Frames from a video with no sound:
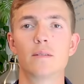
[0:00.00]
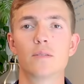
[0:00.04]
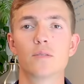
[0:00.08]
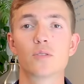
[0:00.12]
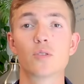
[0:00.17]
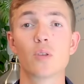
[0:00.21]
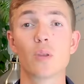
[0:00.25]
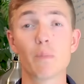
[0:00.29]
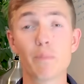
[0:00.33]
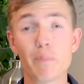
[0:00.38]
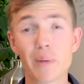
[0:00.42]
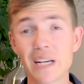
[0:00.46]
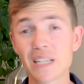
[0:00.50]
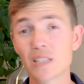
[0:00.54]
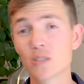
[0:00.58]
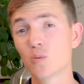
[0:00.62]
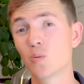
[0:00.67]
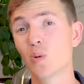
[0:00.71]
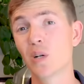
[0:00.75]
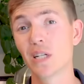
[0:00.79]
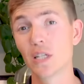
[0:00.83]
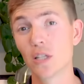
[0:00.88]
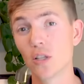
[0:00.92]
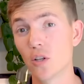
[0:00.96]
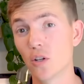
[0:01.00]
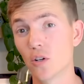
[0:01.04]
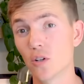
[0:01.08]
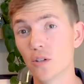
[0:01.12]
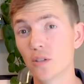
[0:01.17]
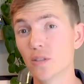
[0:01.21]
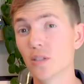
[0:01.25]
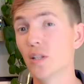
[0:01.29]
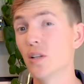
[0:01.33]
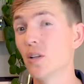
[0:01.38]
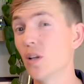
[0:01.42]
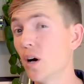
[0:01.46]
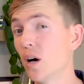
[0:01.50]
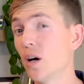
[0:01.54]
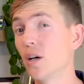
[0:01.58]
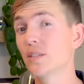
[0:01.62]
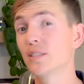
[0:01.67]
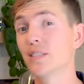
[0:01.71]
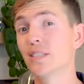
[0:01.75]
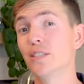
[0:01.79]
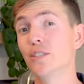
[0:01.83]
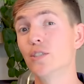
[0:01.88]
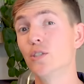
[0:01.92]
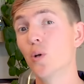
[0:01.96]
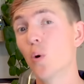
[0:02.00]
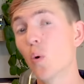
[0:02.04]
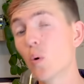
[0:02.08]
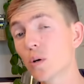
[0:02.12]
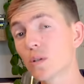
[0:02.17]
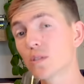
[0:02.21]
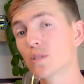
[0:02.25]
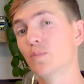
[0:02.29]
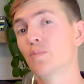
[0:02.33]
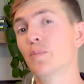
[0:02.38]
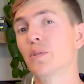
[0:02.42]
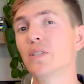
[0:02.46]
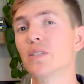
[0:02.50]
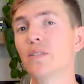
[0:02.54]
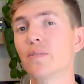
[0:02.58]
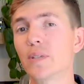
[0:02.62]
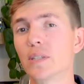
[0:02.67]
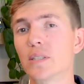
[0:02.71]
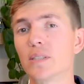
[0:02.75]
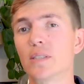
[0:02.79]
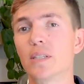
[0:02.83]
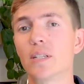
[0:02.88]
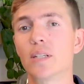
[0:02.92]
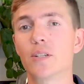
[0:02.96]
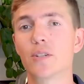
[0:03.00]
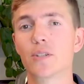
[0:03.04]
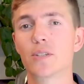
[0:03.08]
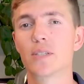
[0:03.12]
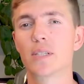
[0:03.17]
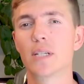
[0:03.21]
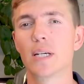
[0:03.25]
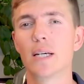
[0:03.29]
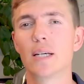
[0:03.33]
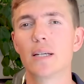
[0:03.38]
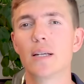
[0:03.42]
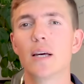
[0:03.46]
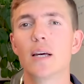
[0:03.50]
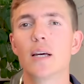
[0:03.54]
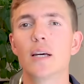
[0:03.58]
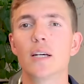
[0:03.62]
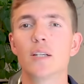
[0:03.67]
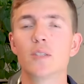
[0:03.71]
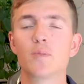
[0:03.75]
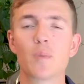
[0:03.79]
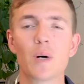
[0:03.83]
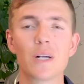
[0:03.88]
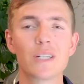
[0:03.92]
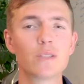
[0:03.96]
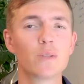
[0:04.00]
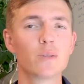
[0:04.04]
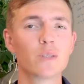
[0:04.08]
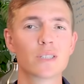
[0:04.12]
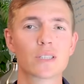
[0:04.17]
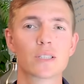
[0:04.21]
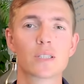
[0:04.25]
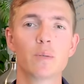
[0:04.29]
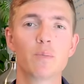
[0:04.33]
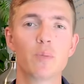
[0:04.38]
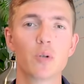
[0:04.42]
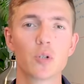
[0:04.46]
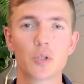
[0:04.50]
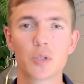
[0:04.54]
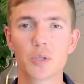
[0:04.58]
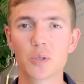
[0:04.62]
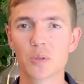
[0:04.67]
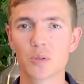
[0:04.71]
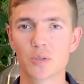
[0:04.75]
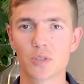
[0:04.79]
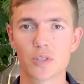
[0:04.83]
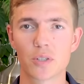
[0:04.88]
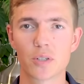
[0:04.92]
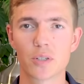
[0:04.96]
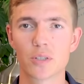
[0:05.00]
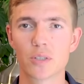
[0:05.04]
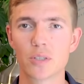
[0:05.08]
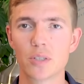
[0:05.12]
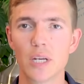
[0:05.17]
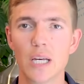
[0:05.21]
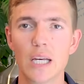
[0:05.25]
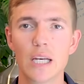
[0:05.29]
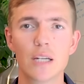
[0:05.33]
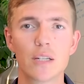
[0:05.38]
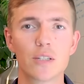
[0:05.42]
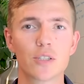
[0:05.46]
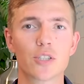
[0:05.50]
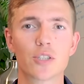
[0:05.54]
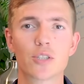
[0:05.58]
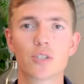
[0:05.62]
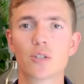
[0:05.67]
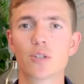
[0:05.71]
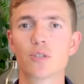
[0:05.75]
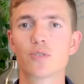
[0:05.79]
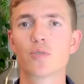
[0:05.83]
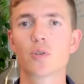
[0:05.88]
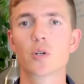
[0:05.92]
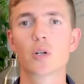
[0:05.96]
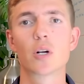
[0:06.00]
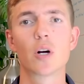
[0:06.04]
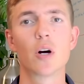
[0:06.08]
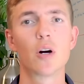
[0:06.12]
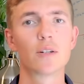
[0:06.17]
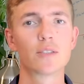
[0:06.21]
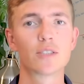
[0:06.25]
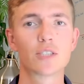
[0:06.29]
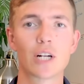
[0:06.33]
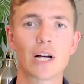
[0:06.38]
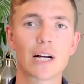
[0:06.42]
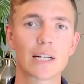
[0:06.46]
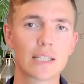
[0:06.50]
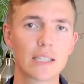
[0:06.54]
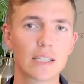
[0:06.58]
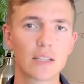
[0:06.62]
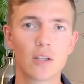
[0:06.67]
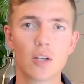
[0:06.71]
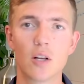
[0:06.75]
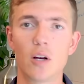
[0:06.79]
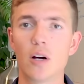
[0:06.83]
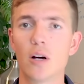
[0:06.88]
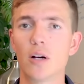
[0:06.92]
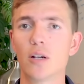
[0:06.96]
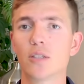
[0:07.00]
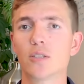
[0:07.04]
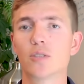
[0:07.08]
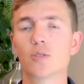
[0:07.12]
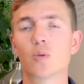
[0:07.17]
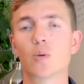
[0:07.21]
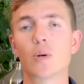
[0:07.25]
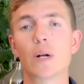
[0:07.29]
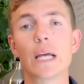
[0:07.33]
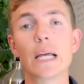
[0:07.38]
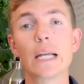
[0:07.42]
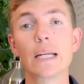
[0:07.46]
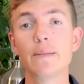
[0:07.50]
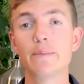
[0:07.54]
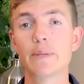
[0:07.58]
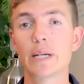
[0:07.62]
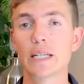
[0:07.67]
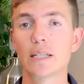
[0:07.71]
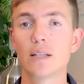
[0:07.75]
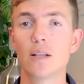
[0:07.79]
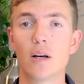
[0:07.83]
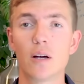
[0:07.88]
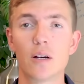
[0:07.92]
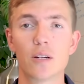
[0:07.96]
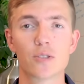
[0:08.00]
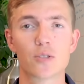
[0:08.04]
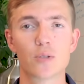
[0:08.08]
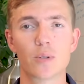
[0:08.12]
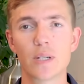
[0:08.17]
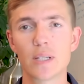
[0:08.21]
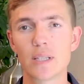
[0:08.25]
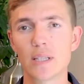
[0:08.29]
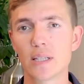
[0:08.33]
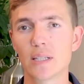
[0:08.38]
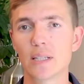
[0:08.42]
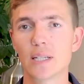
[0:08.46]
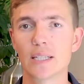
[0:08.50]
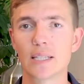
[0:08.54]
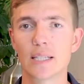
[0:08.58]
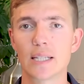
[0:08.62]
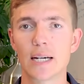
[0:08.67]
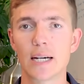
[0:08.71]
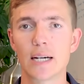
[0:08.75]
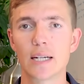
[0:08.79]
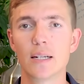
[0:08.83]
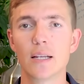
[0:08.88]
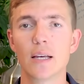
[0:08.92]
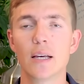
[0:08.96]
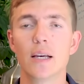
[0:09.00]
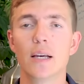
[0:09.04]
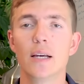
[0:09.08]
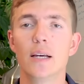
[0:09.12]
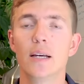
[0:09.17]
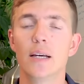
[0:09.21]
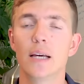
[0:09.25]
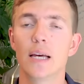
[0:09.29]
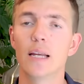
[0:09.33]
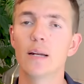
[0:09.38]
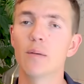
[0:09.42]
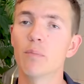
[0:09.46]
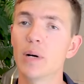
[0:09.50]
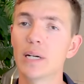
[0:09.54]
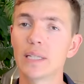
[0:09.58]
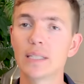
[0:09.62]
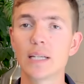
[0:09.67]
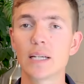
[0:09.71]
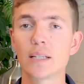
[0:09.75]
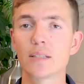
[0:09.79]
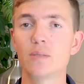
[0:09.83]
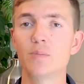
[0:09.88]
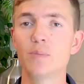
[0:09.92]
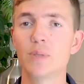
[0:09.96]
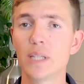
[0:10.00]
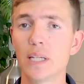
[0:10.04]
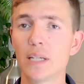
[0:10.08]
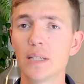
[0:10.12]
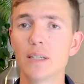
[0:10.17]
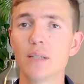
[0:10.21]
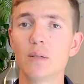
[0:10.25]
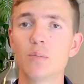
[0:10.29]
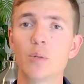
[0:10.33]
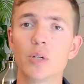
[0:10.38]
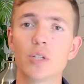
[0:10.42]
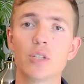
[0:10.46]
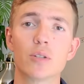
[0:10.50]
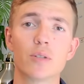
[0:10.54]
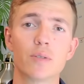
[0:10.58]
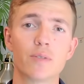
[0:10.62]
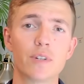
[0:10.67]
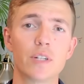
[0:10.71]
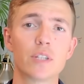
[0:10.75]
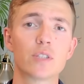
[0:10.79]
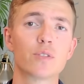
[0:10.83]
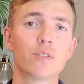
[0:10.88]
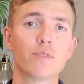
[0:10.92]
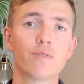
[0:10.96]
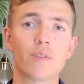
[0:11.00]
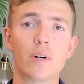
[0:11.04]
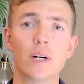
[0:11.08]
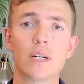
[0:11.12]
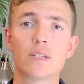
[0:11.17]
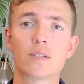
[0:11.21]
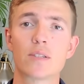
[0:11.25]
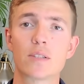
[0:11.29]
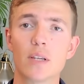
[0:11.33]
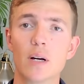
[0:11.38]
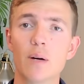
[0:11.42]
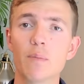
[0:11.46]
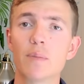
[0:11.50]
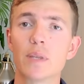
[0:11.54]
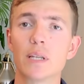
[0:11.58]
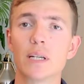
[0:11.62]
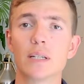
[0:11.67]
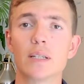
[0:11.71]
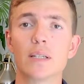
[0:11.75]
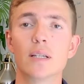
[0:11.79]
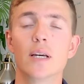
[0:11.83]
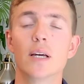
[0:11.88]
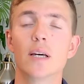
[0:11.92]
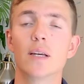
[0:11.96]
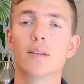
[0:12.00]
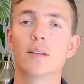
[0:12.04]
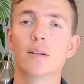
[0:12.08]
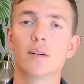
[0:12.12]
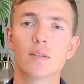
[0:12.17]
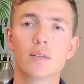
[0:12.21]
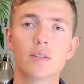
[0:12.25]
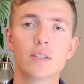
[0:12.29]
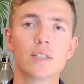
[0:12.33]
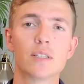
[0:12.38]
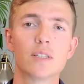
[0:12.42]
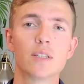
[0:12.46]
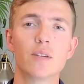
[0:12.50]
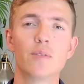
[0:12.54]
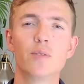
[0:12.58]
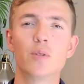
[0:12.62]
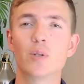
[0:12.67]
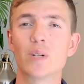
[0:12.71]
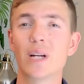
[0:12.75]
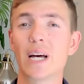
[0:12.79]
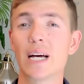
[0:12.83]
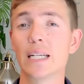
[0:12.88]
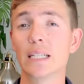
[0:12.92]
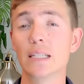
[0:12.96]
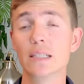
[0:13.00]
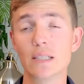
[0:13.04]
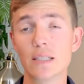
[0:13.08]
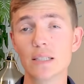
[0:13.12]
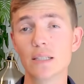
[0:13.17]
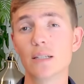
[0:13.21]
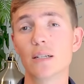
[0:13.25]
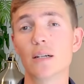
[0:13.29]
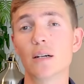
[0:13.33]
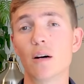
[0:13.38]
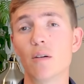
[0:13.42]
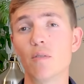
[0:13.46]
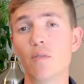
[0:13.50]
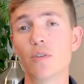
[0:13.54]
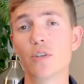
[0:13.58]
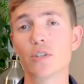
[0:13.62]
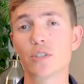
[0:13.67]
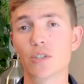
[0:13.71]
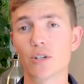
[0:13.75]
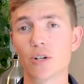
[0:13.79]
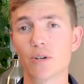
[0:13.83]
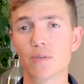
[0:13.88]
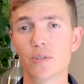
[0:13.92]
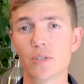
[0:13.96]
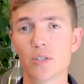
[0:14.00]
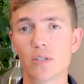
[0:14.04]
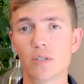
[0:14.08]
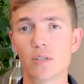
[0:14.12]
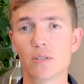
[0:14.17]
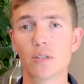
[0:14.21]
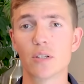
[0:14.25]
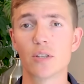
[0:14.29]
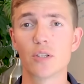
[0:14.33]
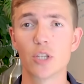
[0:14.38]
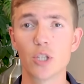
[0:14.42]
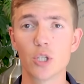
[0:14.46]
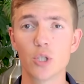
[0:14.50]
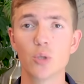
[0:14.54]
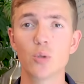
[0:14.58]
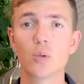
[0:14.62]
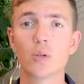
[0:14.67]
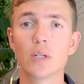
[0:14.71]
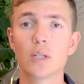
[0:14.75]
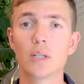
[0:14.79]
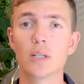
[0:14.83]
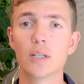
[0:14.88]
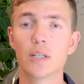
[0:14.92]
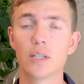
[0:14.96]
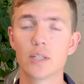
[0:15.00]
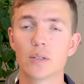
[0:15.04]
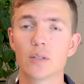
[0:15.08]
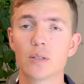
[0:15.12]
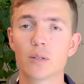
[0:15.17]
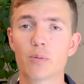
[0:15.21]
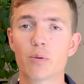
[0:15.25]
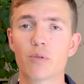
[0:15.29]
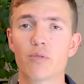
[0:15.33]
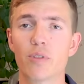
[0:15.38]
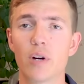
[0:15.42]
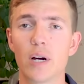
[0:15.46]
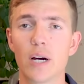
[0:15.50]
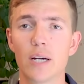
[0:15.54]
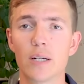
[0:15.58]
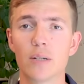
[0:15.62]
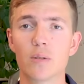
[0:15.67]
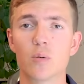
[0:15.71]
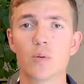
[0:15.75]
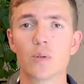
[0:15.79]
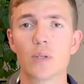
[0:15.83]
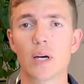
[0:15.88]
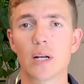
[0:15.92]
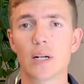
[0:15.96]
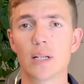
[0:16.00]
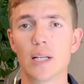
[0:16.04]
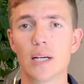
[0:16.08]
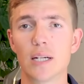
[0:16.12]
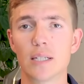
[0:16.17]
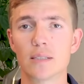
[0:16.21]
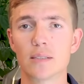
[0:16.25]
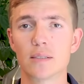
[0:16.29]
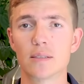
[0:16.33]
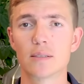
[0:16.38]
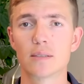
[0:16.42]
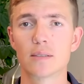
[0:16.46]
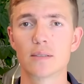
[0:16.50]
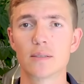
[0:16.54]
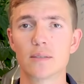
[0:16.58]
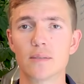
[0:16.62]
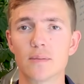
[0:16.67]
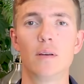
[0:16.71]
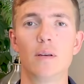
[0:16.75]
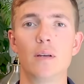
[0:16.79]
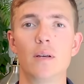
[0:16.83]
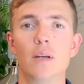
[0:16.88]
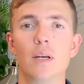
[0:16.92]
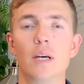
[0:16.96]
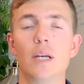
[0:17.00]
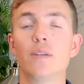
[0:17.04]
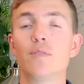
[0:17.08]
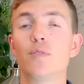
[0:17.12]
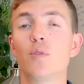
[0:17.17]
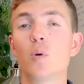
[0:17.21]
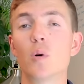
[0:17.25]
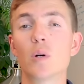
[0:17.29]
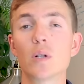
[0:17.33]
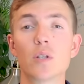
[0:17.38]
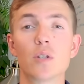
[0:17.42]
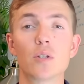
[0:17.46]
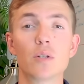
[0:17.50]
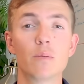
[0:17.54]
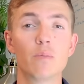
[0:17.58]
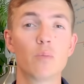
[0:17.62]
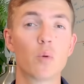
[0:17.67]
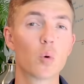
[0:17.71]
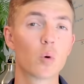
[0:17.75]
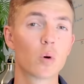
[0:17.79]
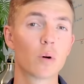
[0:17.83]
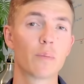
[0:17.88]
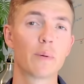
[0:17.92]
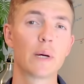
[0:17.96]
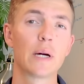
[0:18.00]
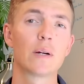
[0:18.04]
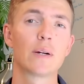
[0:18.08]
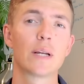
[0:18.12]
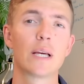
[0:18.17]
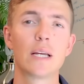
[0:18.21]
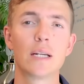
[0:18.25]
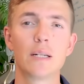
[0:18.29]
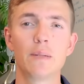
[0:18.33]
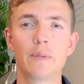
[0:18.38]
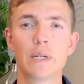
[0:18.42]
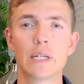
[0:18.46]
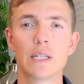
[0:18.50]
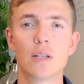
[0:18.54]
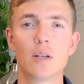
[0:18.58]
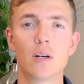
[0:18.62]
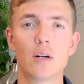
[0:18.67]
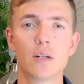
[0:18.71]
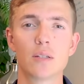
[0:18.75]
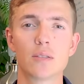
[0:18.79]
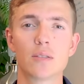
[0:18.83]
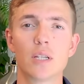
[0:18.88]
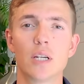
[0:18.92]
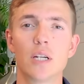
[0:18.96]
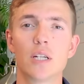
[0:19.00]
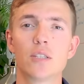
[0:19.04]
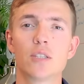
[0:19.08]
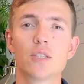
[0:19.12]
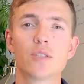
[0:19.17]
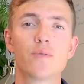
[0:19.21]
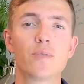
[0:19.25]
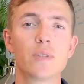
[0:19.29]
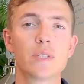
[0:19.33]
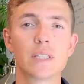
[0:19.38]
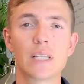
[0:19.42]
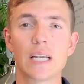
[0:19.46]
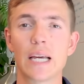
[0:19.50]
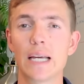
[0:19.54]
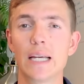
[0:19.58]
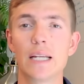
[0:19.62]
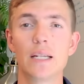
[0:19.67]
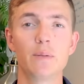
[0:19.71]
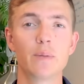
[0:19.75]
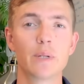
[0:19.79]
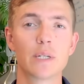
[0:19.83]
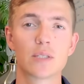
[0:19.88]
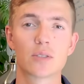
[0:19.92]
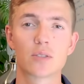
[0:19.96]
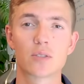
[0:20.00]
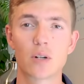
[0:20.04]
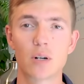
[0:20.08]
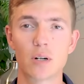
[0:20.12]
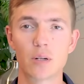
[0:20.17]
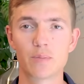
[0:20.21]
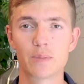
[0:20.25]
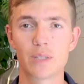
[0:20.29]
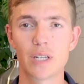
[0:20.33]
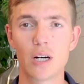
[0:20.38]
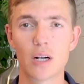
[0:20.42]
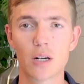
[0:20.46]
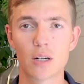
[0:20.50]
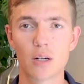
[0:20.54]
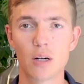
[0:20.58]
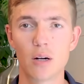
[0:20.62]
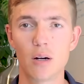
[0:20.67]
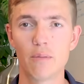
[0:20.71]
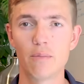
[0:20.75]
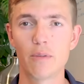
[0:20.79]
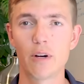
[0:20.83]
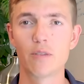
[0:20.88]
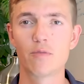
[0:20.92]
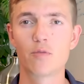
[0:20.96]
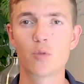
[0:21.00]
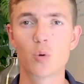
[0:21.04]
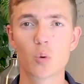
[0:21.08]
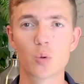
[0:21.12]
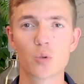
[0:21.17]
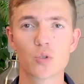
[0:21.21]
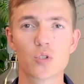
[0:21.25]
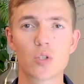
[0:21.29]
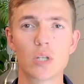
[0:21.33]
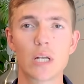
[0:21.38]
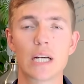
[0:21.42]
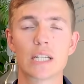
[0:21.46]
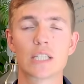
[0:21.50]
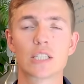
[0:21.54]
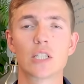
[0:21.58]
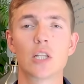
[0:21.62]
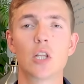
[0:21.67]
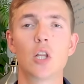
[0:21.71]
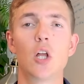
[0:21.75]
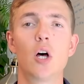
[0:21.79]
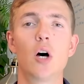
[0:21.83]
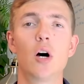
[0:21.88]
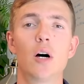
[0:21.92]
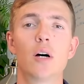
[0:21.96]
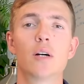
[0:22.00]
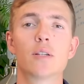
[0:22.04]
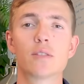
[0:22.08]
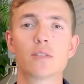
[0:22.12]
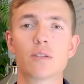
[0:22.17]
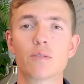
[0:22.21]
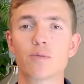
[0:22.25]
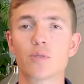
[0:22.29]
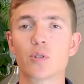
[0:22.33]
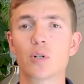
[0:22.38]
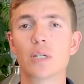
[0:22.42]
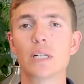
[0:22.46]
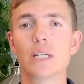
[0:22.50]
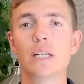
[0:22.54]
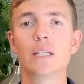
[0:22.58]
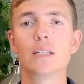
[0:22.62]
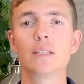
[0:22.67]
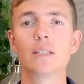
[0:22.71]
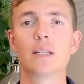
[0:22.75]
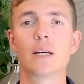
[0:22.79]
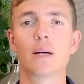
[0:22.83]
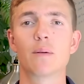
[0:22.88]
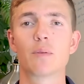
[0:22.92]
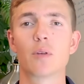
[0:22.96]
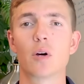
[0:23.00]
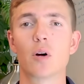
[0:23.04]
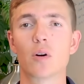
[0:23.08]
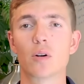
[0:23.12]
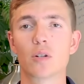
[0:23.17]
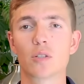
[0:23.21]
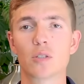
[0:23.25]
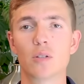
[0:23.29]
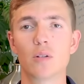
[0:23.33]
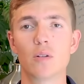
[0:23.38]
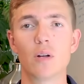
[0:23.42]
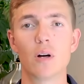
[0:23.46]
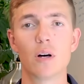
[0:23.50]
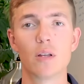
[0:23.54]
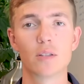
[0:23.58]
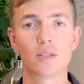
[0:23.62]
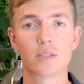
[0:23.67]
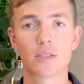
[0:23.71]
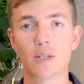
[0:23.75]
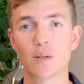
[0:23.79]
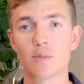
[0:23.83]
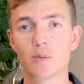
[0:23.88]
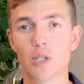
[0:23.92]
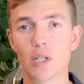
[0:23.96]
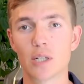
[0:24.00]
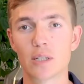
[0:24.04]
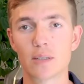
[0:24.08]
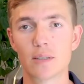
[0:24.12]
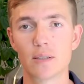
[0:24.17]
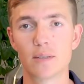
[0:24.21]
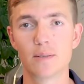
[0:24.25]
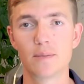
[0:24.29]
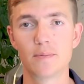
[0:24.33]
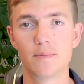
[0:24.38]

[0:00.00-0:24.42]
So the best way to learn the laws in your specific city or state is by doing a simple Google search. Just search for contracting laws or handyman laws or anything like that. And it might take some digging, but you'll eventually find something that'll at least give you an idea of the services that you can legally provide without a license. And if you want to learn more about handyman laws, just visit handymanstartup.com/laws for an in-depth article on the subject.